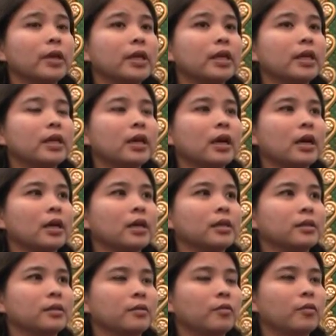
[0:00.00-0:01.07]

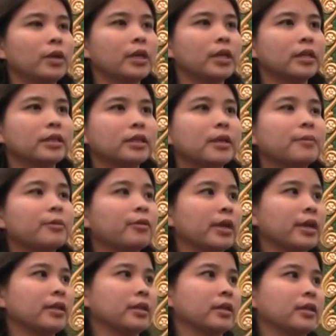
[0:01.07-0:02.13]
We
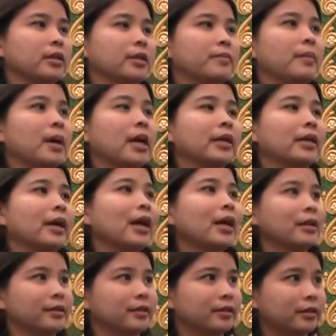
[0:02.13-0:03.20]
separate it by
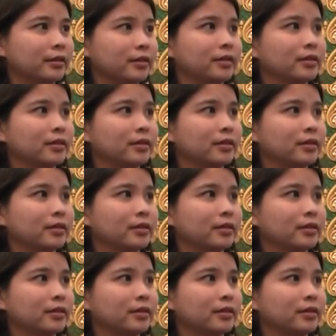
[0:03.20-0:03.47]
colors.